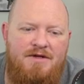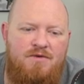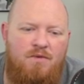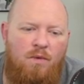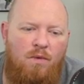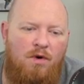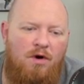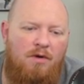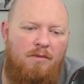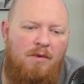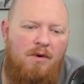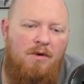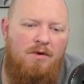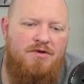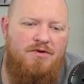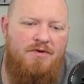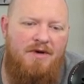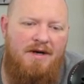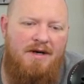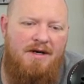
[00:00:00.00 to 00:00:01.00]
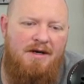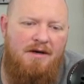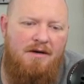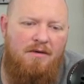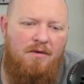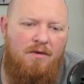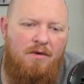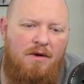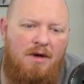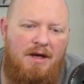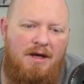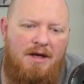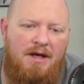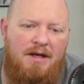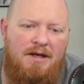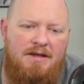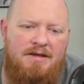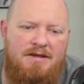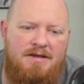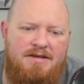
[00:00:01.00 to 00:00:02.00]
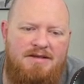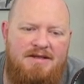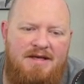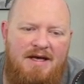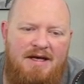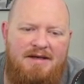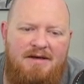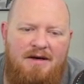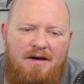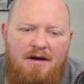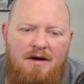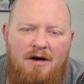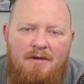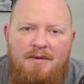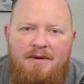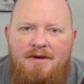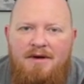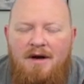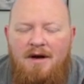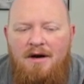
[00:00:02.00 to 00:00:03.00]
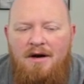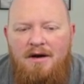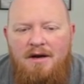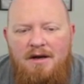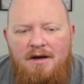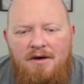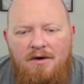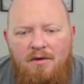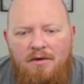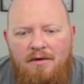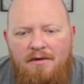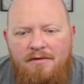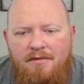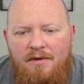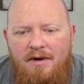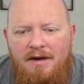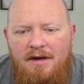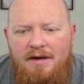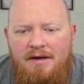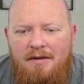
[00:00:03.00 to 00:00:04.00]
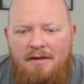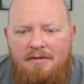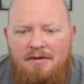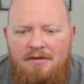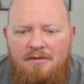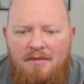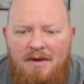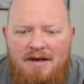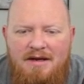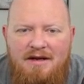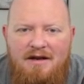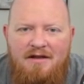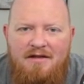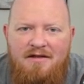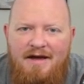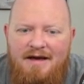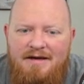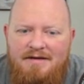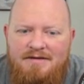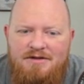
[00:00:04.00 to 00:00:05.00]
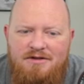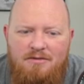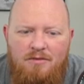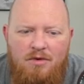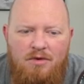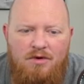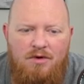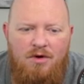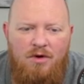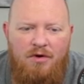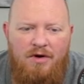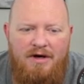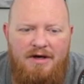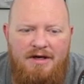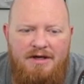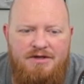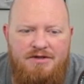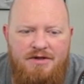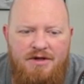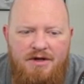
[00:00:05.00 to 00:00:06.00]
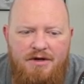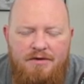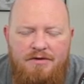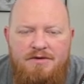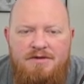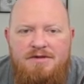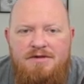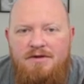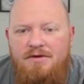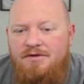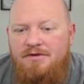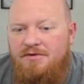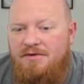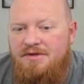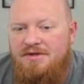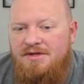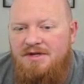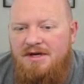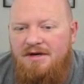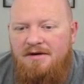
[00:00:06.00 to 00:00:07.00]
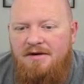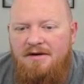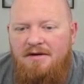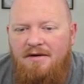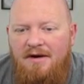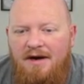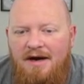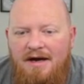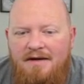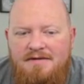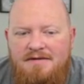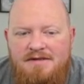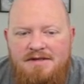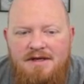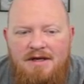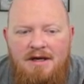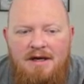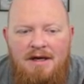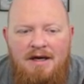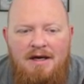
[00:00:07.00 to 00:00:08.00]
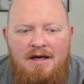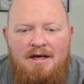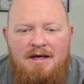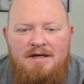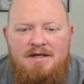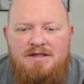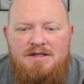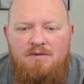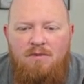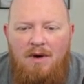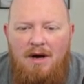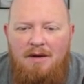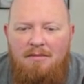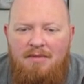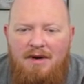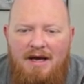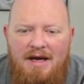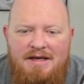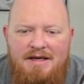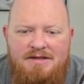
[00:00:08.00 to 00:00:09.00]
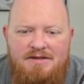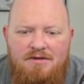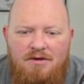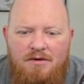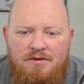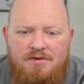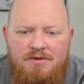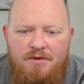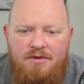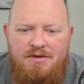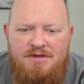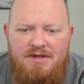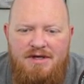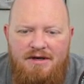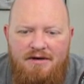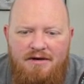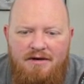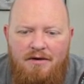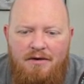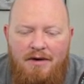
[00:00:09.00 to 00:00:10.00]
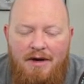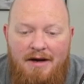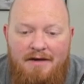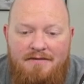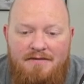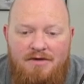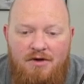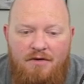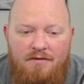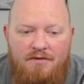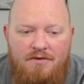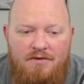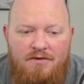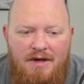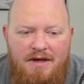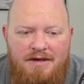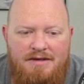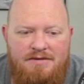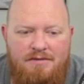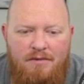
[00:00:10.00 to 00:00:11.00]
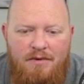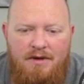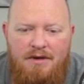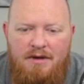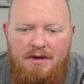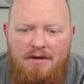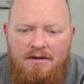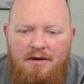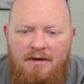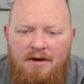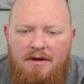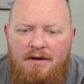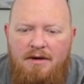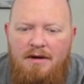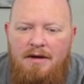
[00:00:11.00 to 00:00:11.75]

wormholes right here, Zandalar, Pandaria, Northrend. I mean, you're making 1,000 or more gold on each of those. Those are engineering crafts. Swap Blast or old school engineering craft, sold for 2,100.